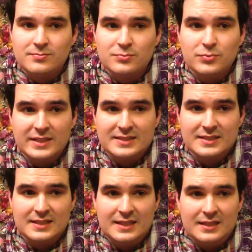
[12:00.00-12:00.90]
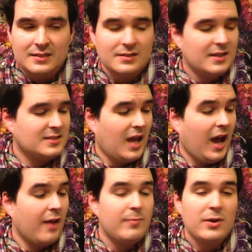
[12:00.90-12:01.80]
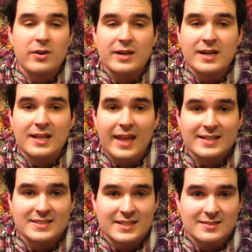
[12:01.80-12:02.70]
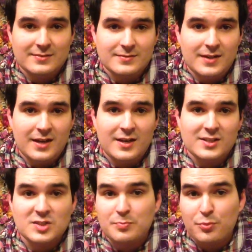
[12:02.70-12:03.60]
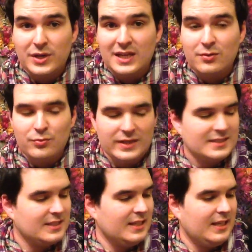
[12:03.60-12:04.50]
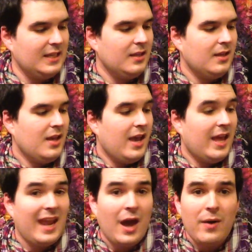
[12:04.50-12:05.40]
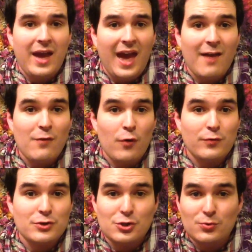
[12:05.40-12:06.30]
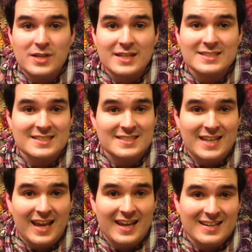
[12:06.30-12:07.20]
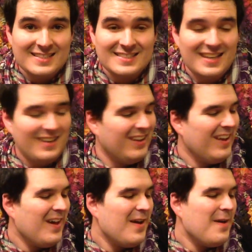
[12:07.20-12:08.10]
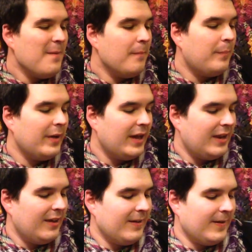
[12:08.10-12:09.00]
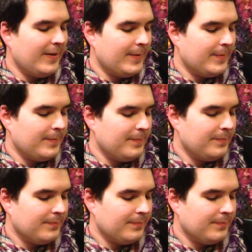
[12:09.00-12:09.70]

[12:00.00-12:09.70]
recently, because I've been on a collecting spree recently, and now I have over 24 decks. But I